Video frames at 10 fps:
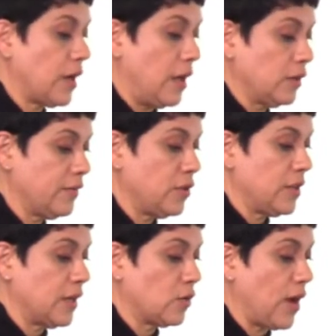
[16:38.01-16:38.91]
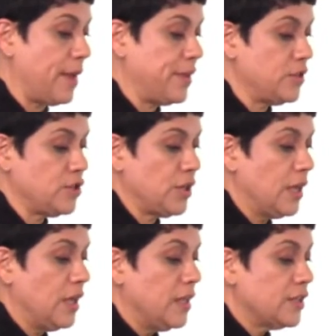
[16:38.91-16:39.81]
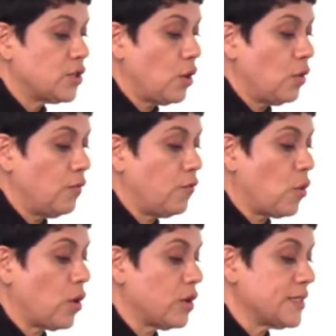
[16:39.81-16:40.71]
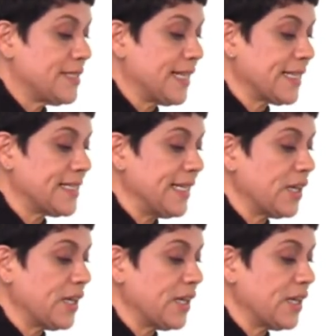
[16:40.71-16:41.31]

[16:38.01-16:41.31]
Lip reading: I'll give you the grammage. So for 60